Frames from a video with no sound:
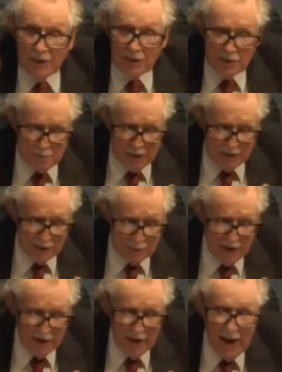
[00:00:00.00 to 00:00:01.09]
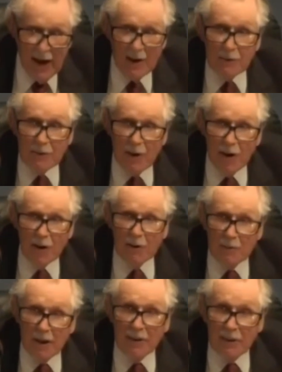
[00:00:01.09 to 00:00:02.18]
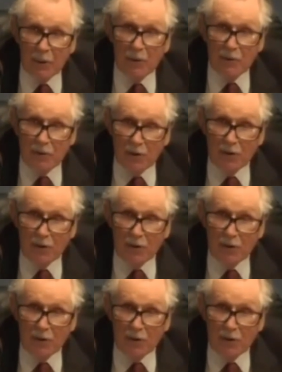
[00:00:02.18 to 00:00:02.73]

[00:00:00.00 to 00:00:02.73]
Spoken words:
And this spends about half of all the money that we